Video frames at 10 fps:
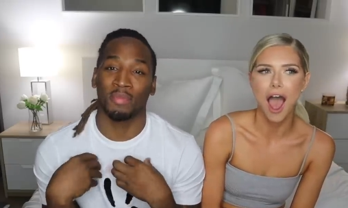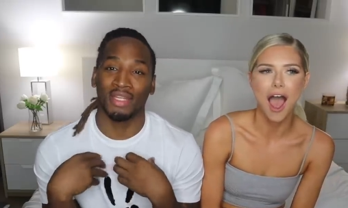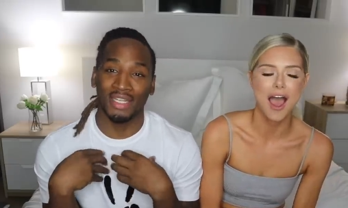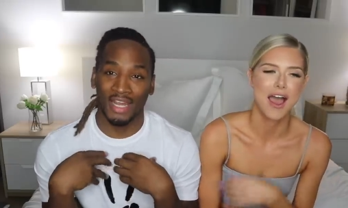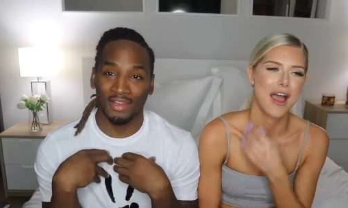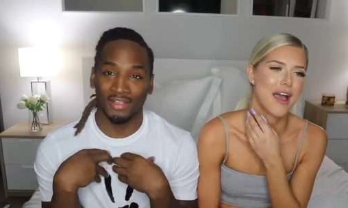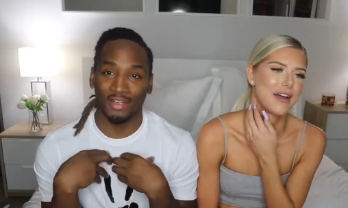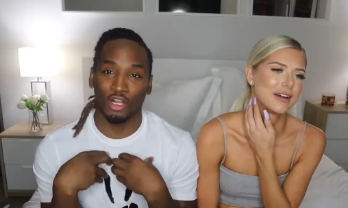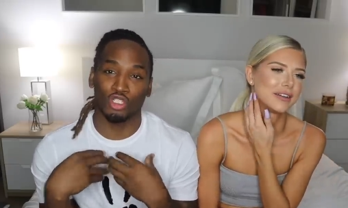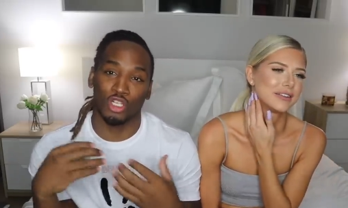Speaker 1: to be together.
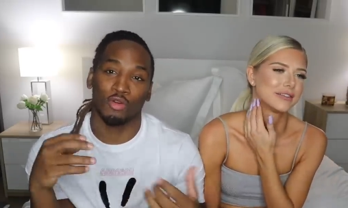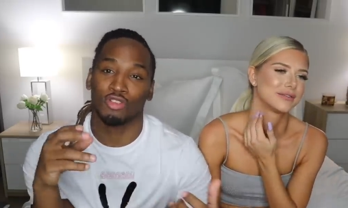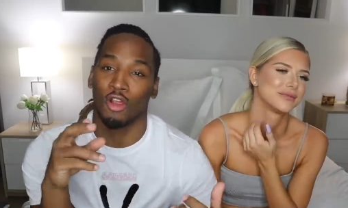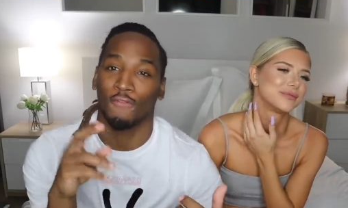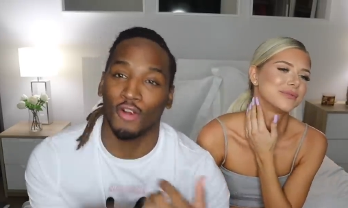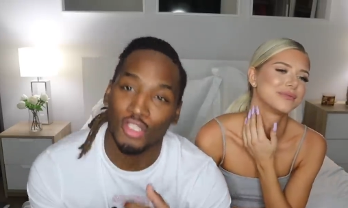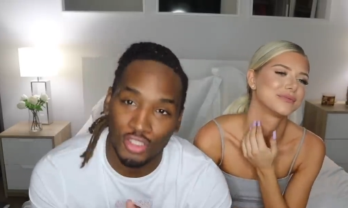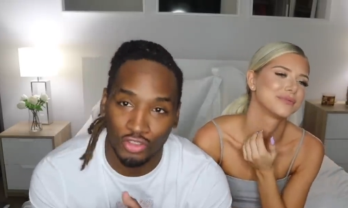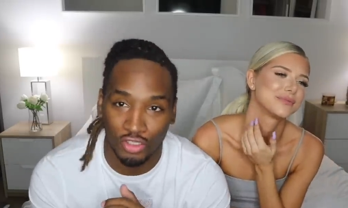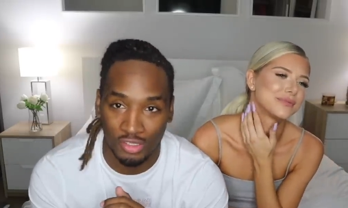It was, it was our
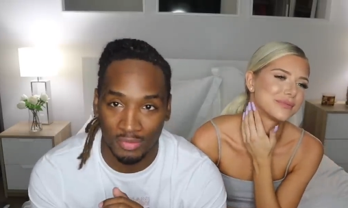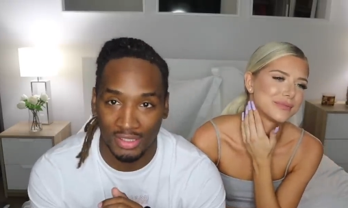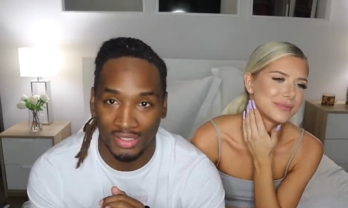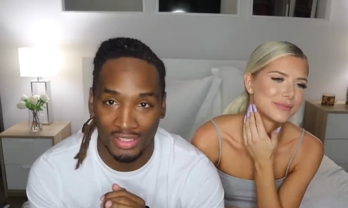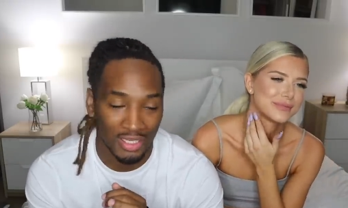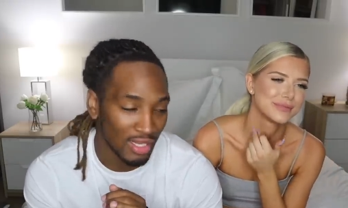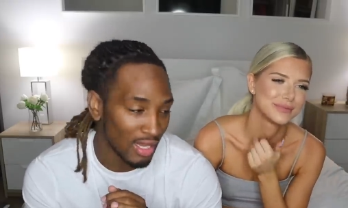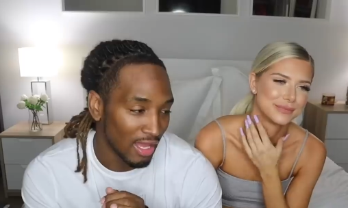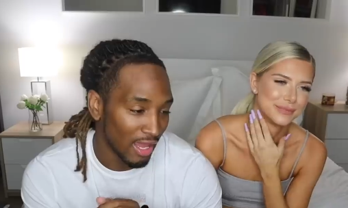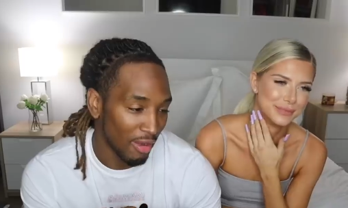first Christmas.
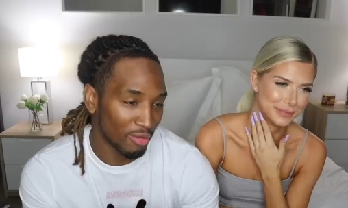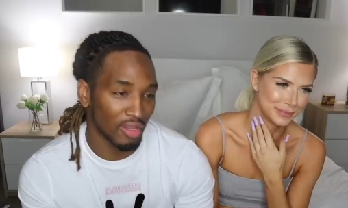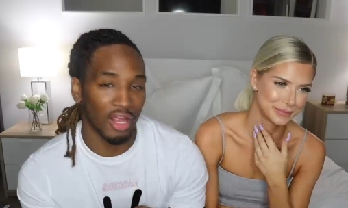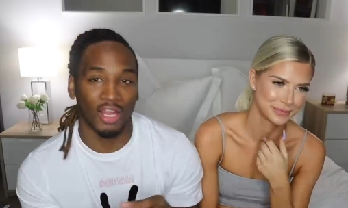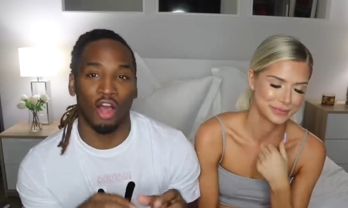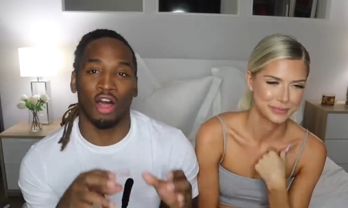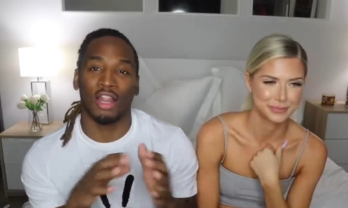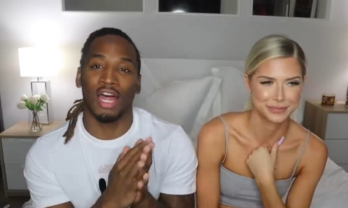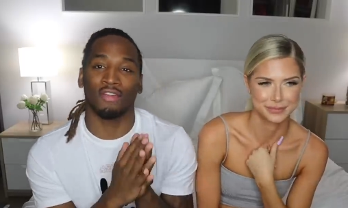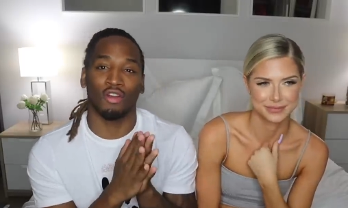It was like a
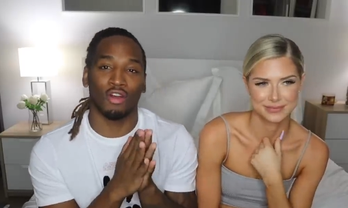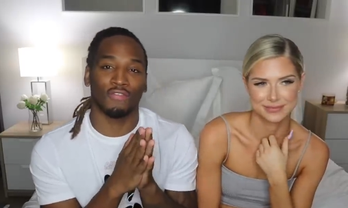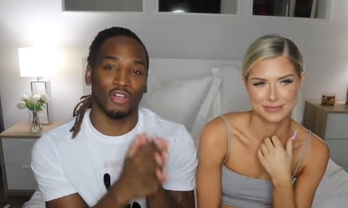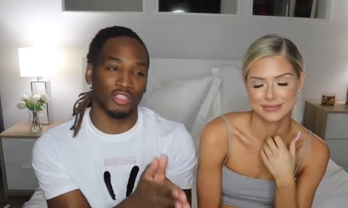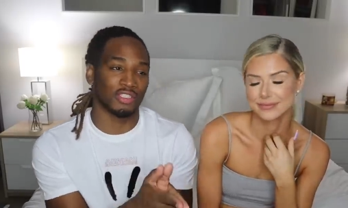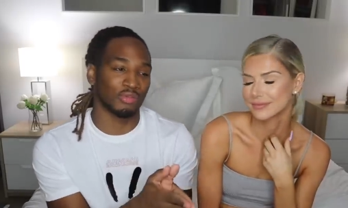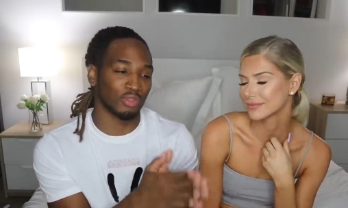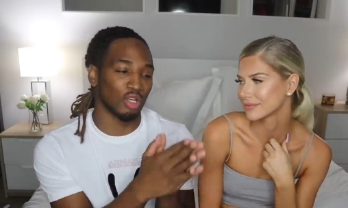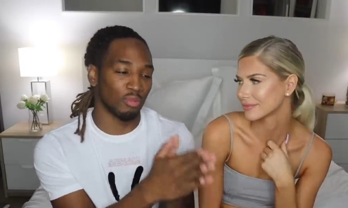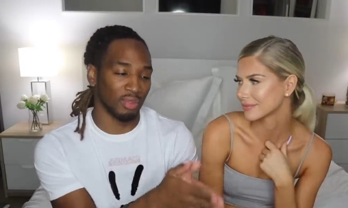lot of our firsts
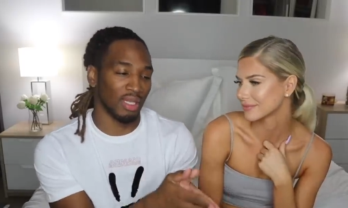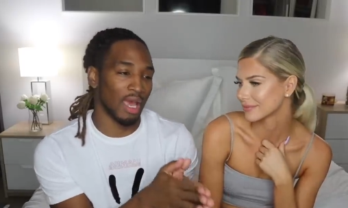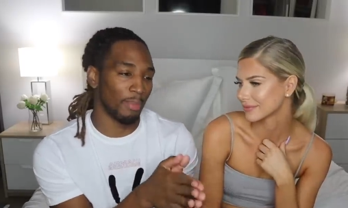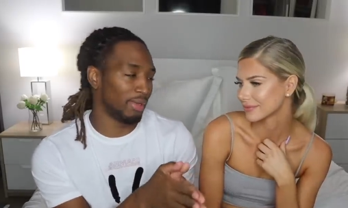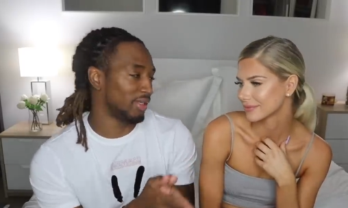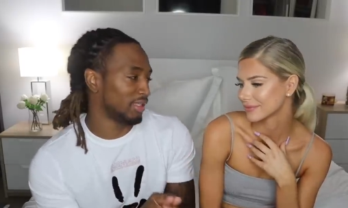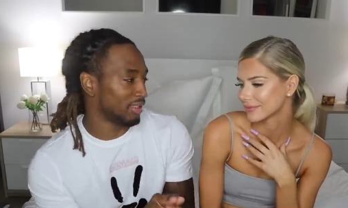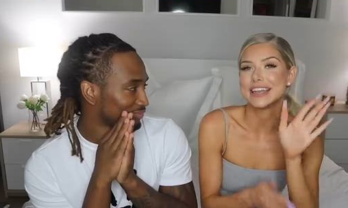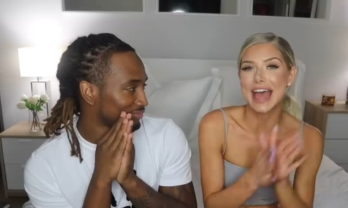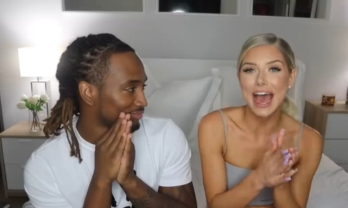was gonna be
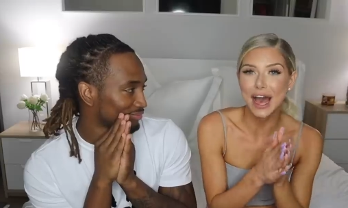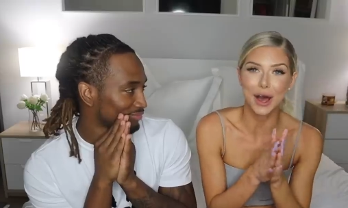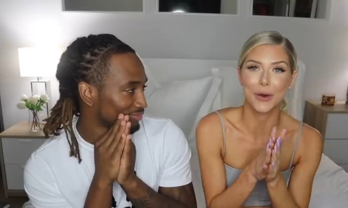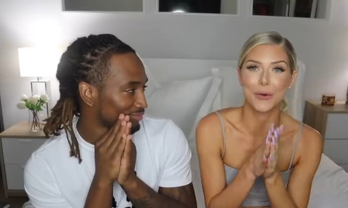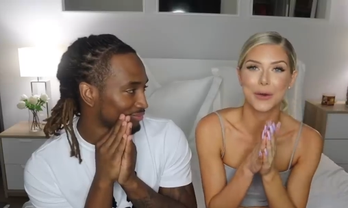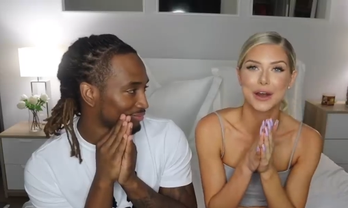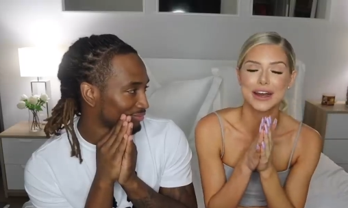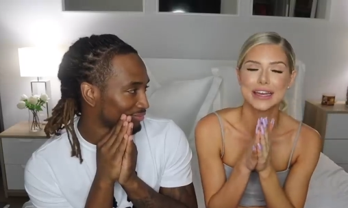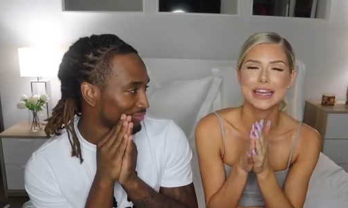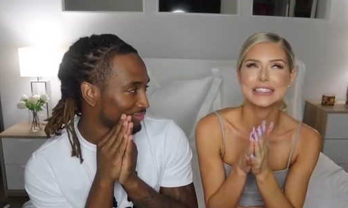happening.
Speaker 2: Now
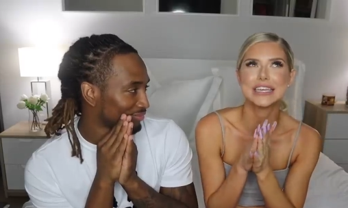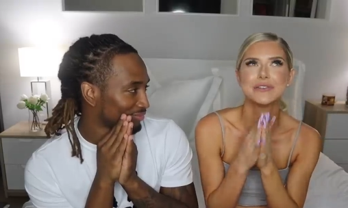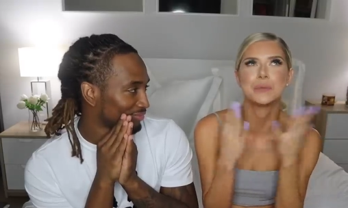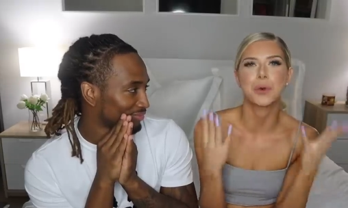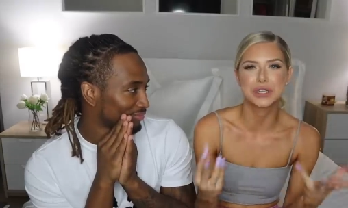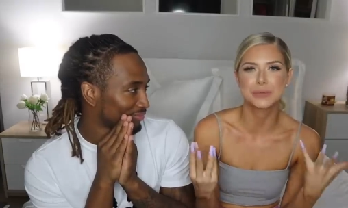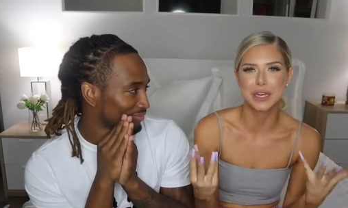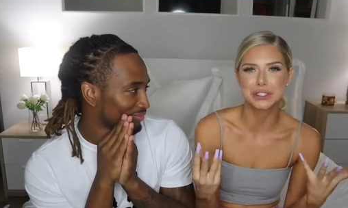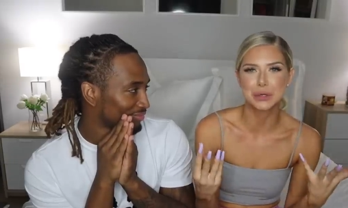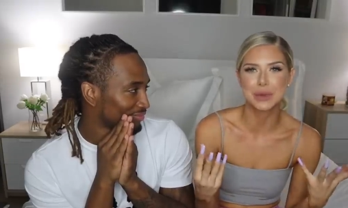it's even more
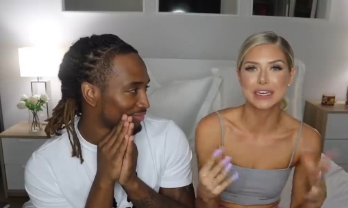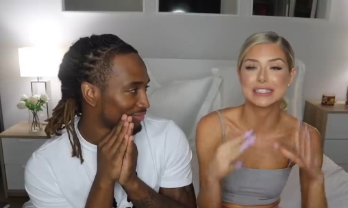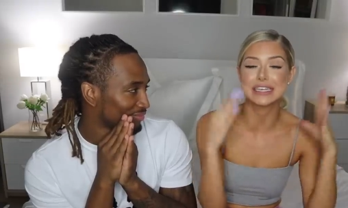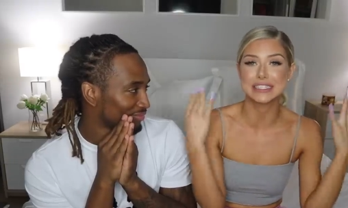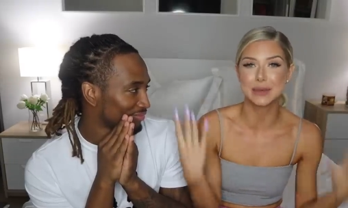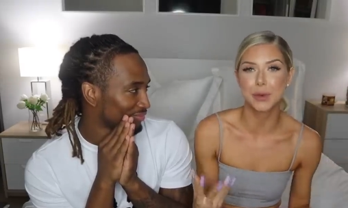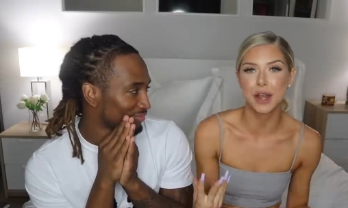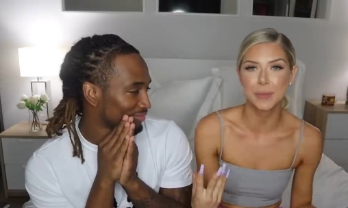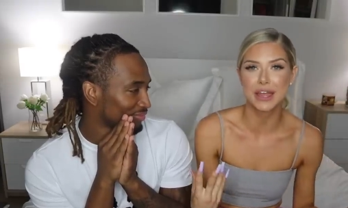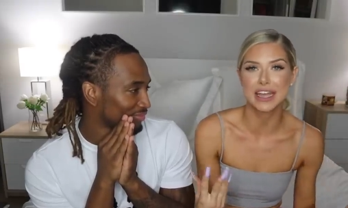special because this
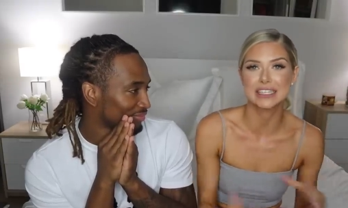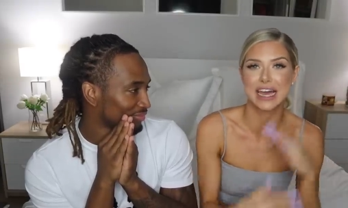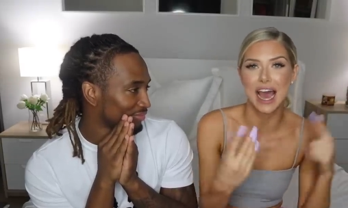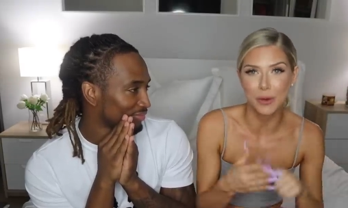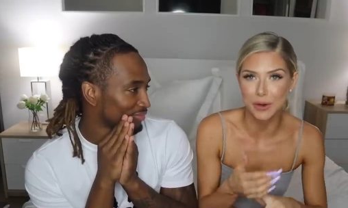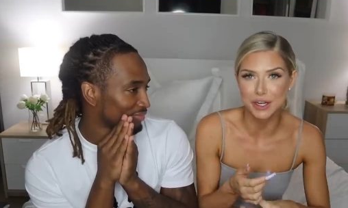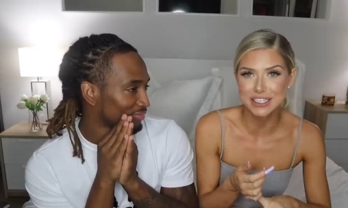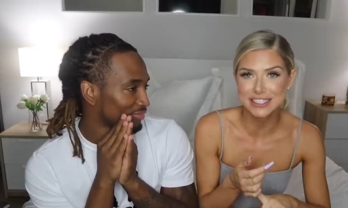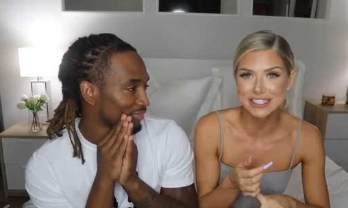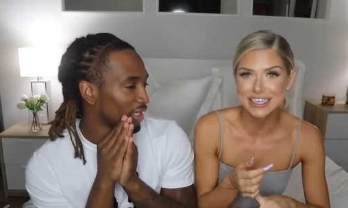apartment is
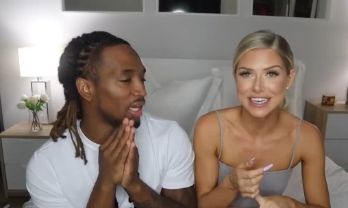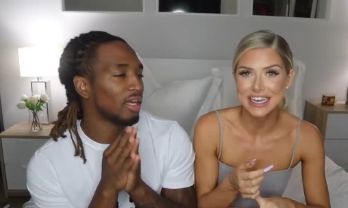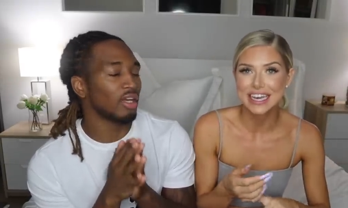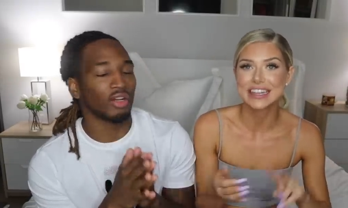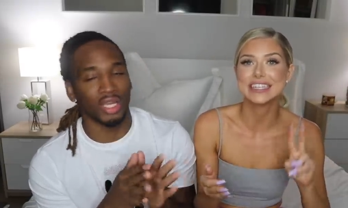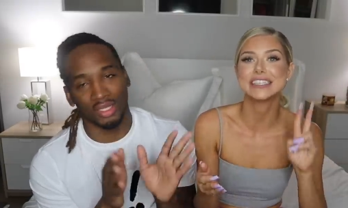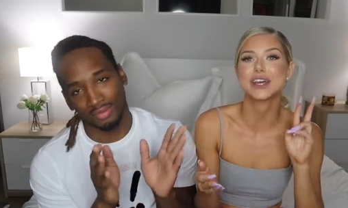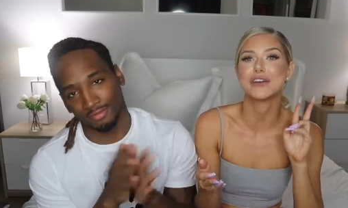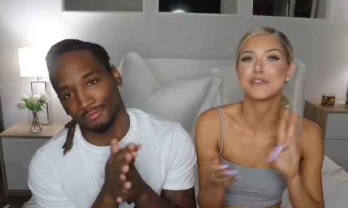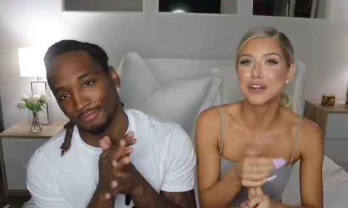ours.
Speaker 1: Yeah, okay. This is
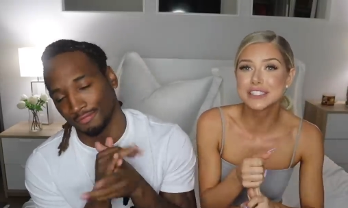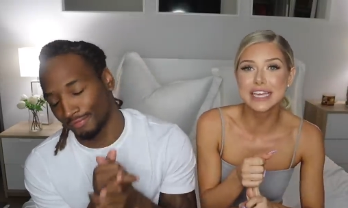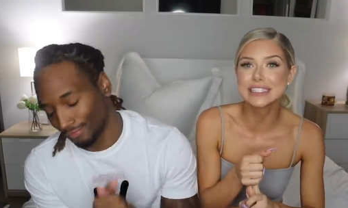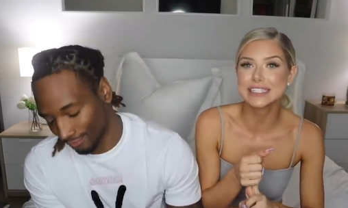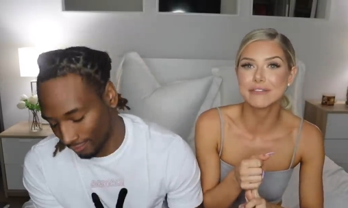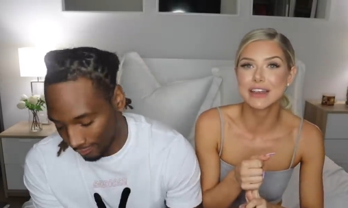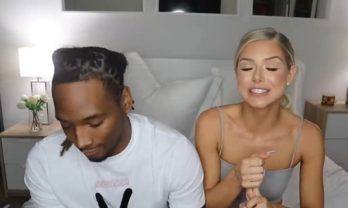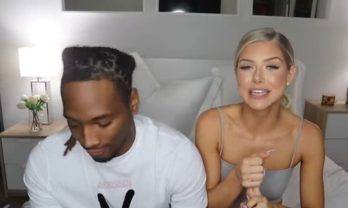our
Speaker 2: first Thanksgiving